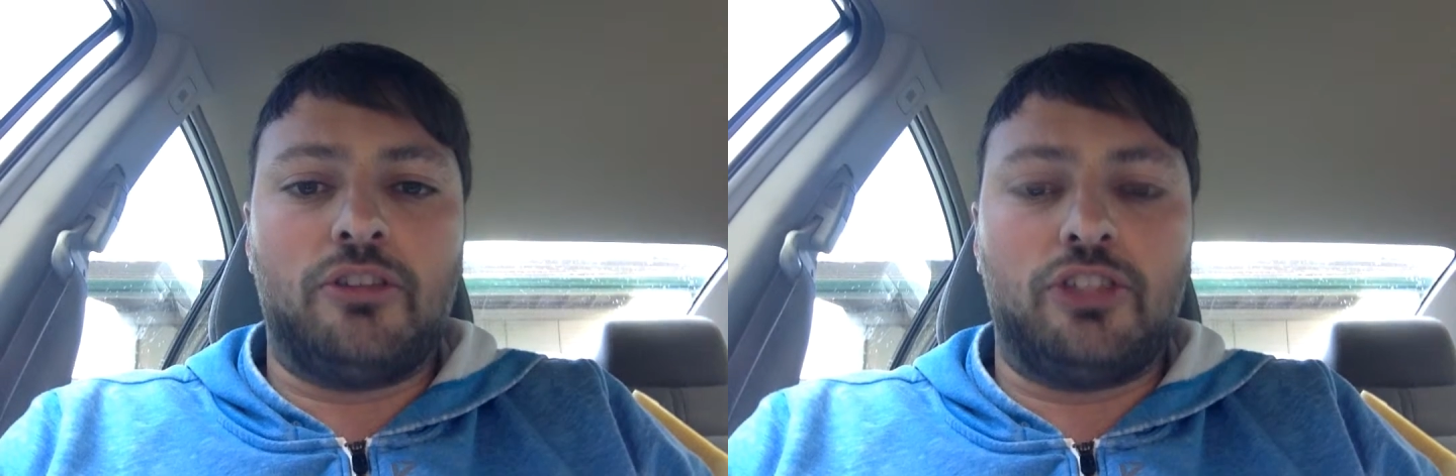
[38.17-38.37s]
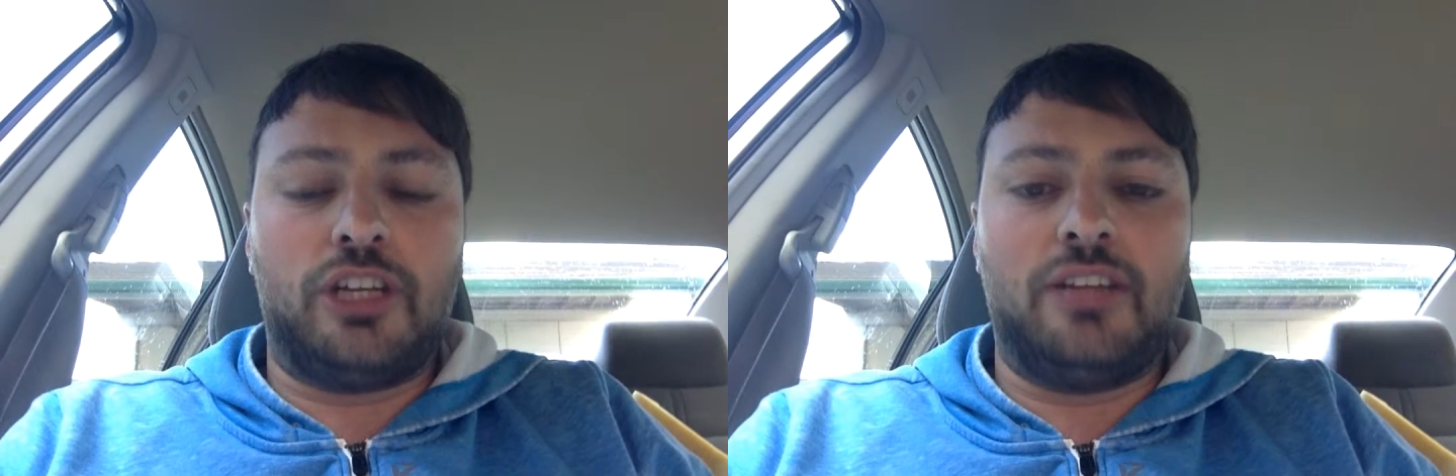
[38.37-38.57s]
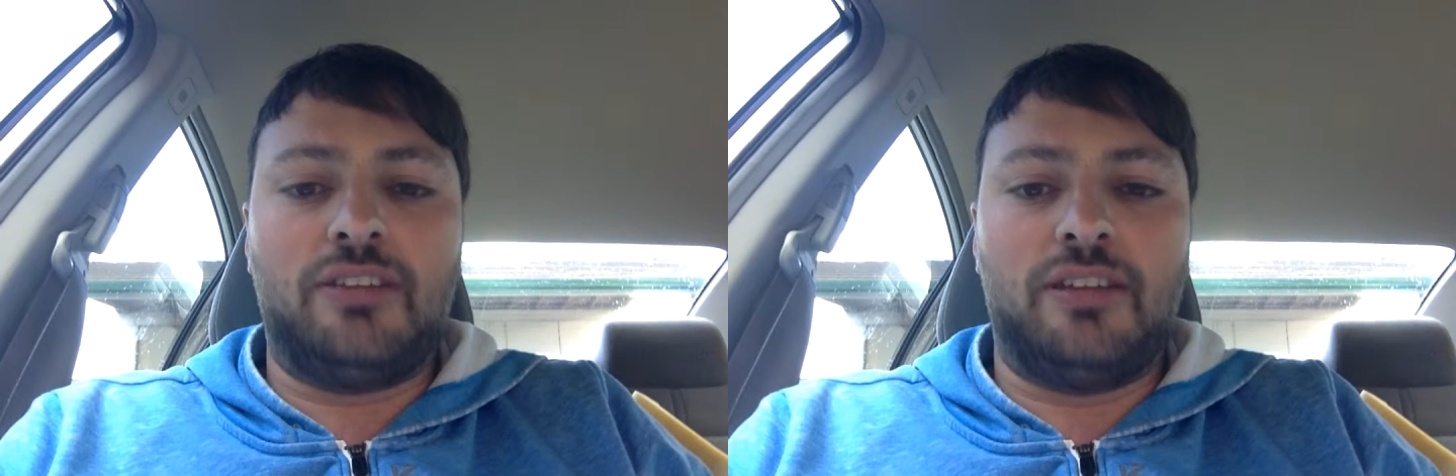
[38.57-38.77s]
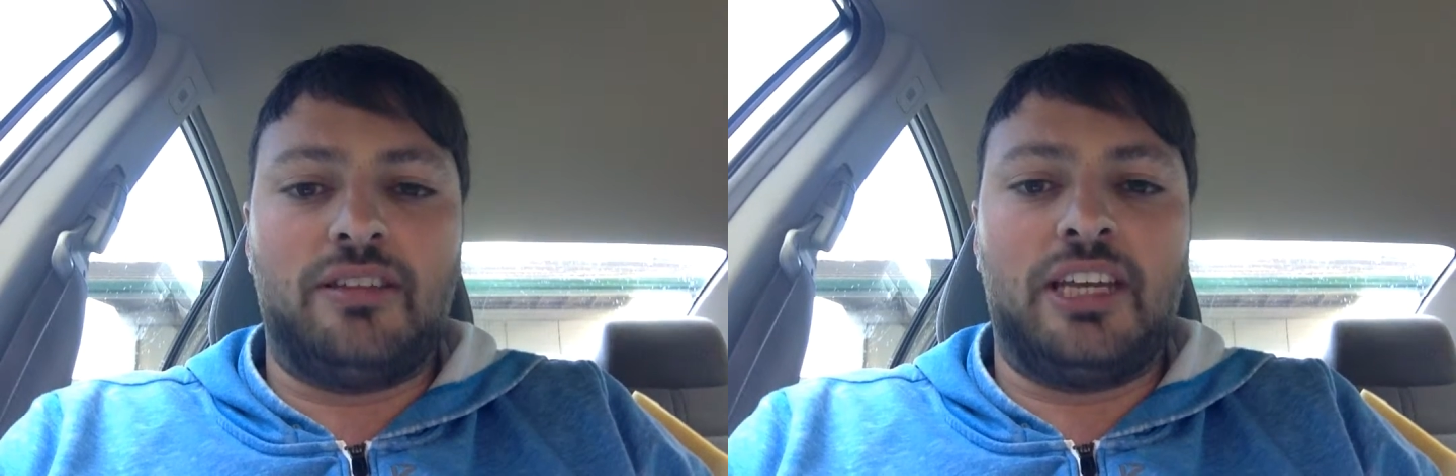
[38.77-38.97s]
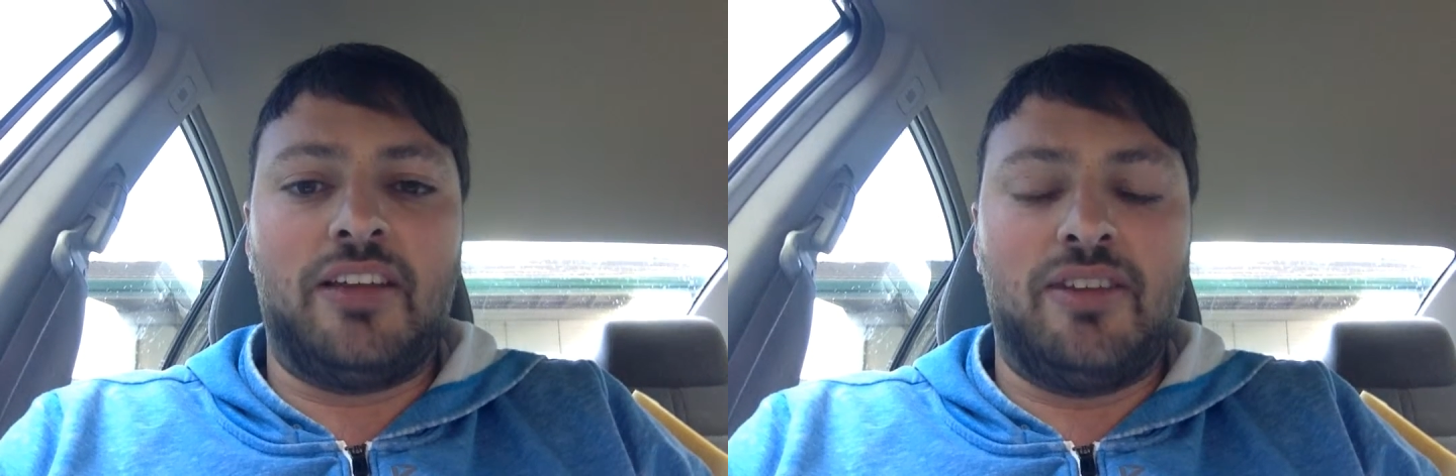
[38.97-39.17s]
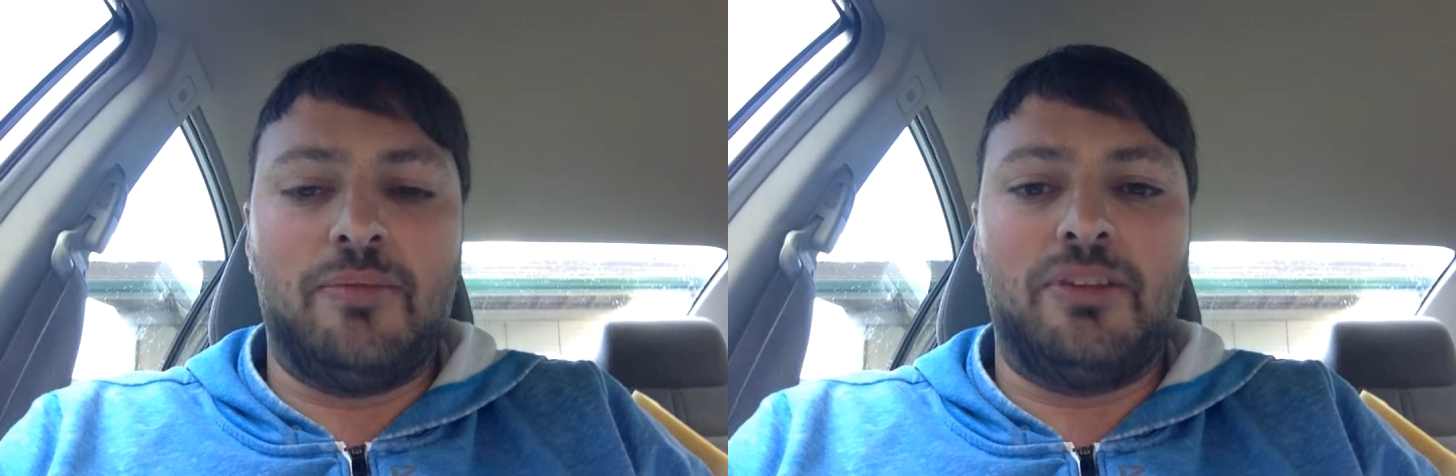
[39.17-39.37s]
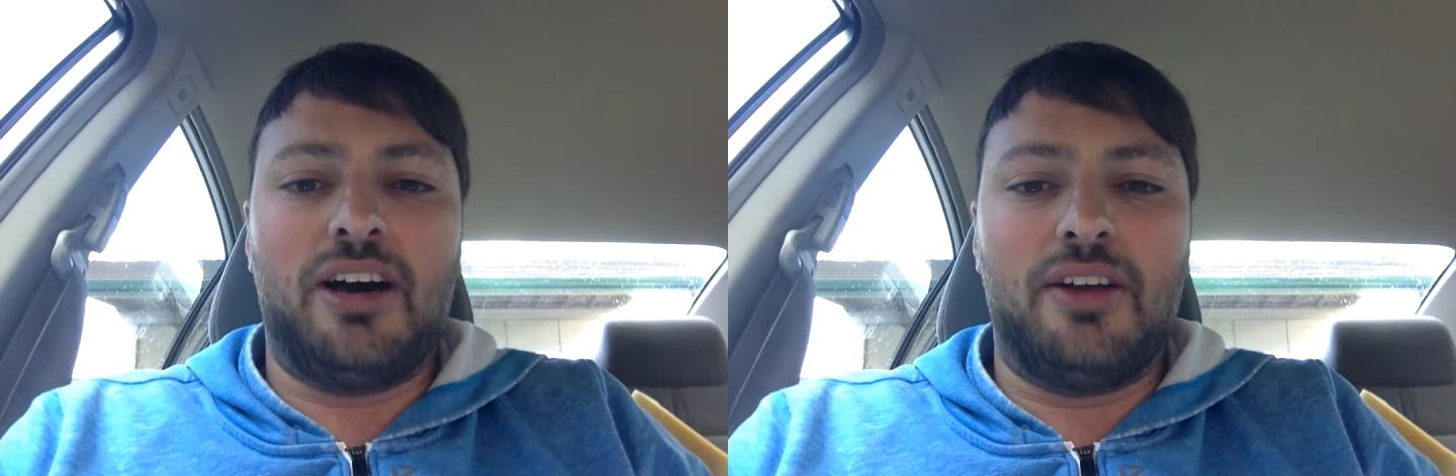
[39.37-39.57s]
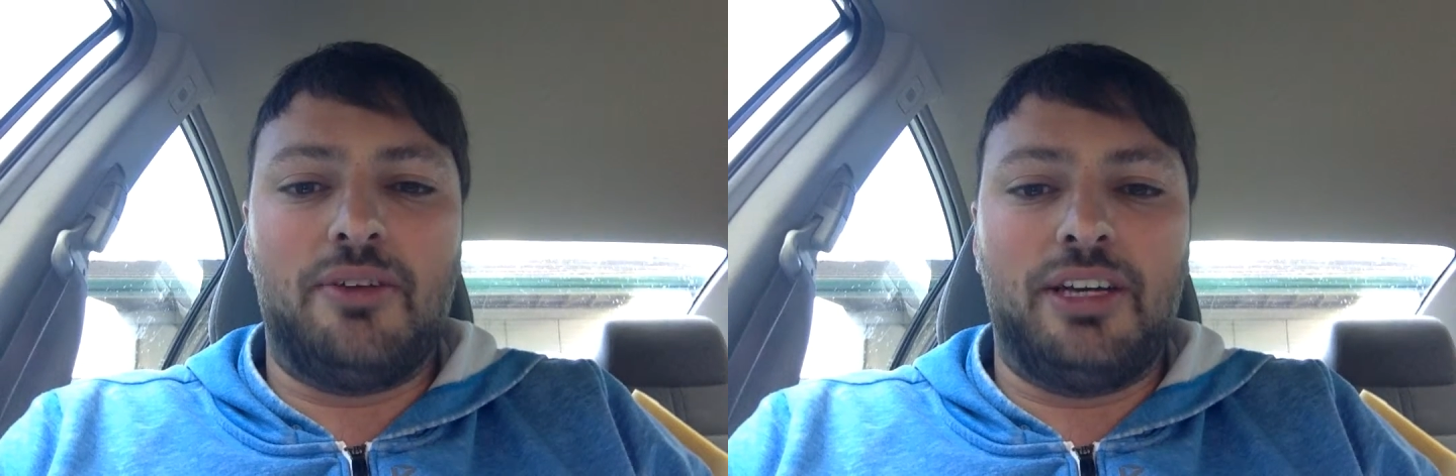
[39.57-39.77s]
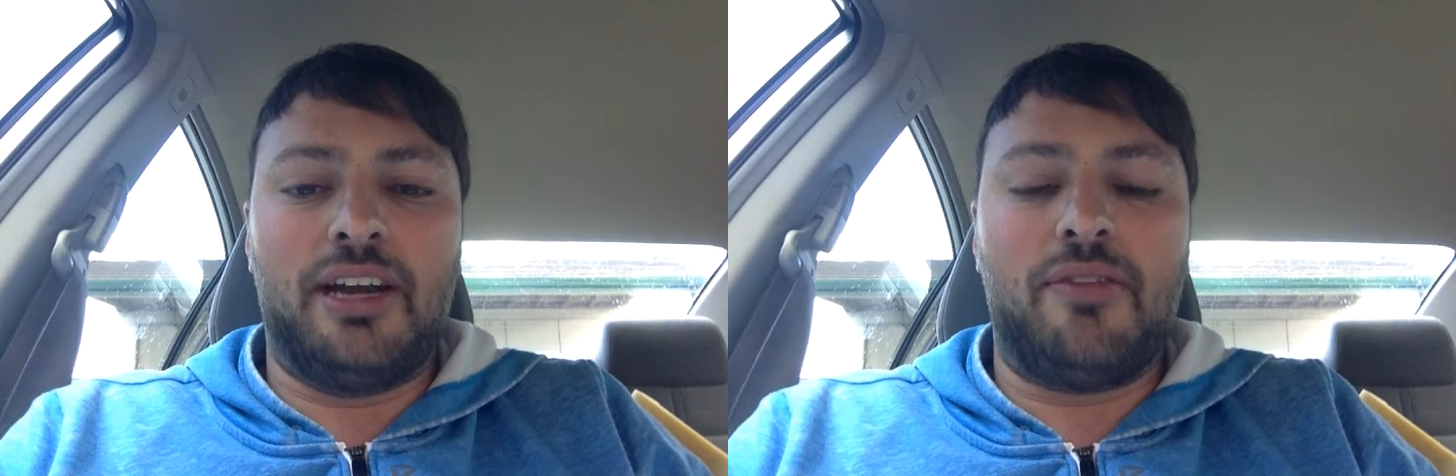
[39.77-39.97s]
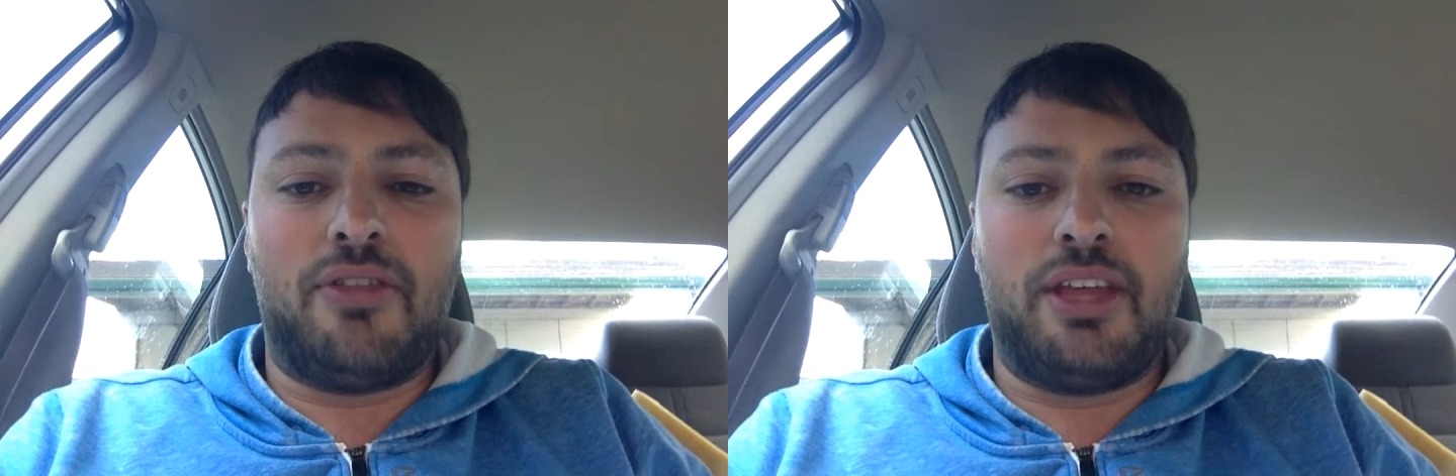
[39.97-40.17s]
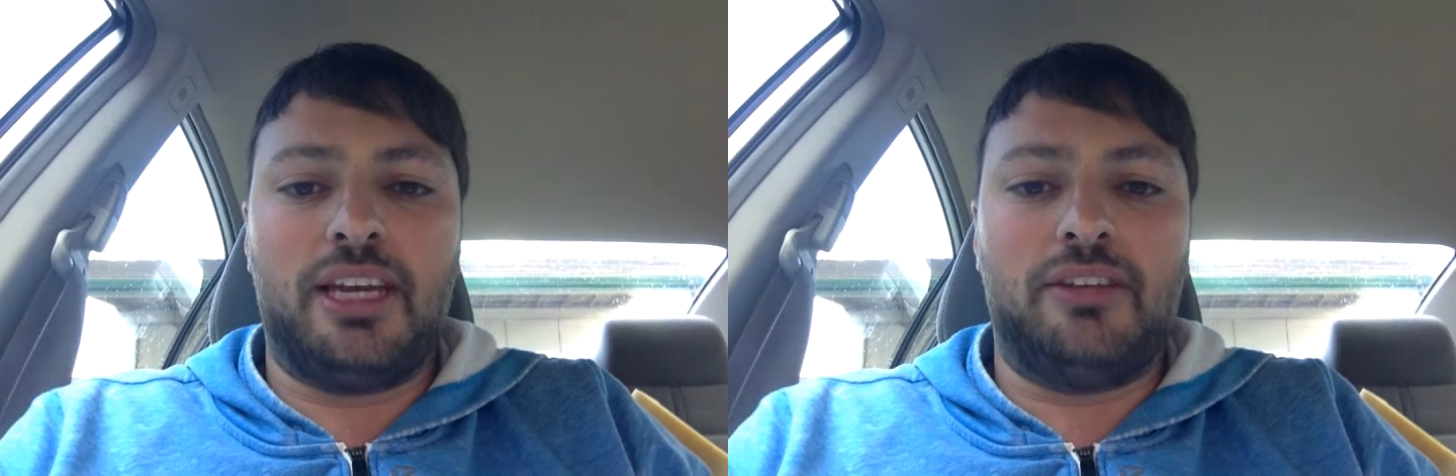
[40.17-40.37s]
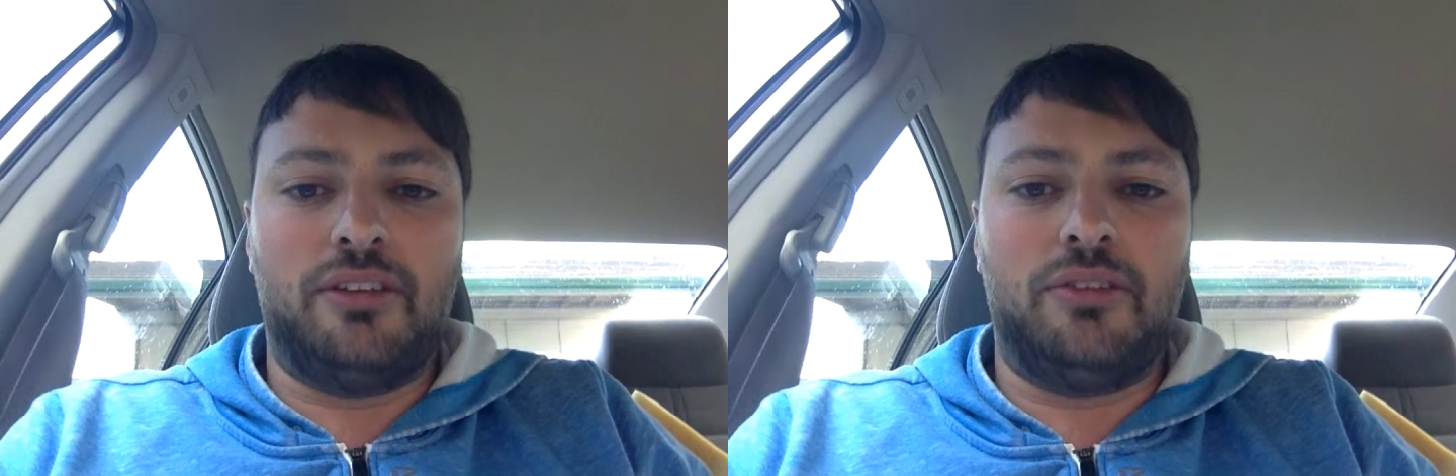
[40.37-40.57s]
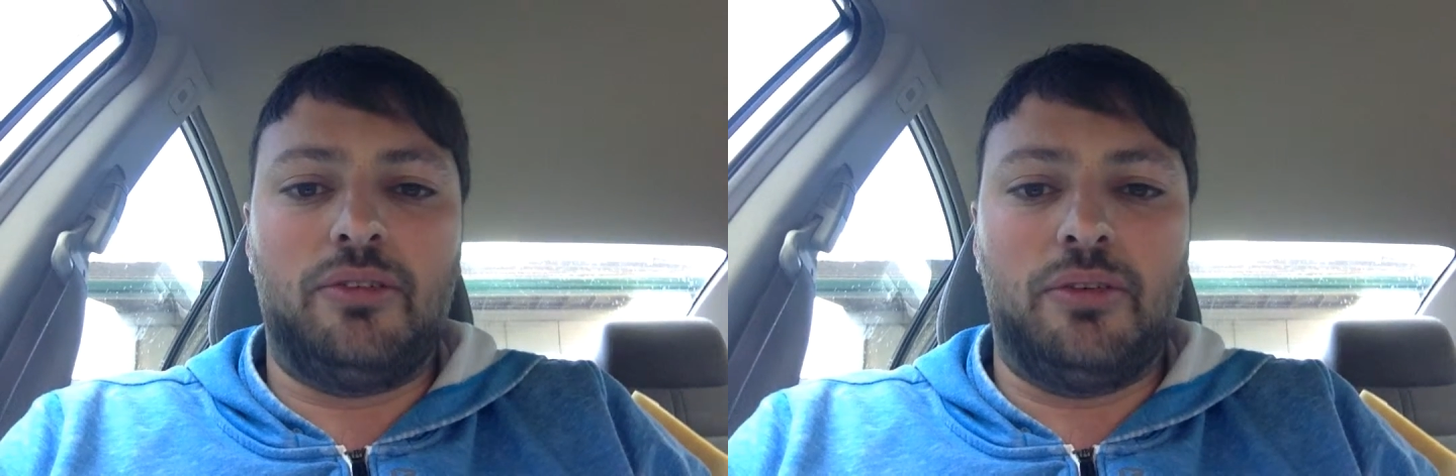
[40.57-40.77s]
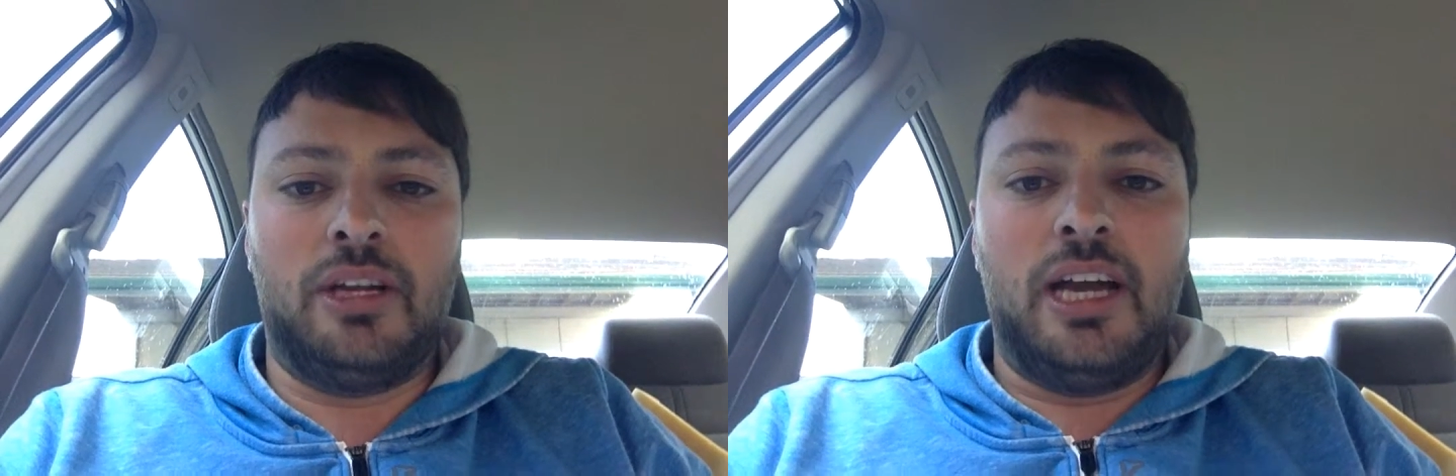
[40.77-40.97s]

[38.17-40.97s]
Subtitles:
on Jesus and give him the honor in everything that you do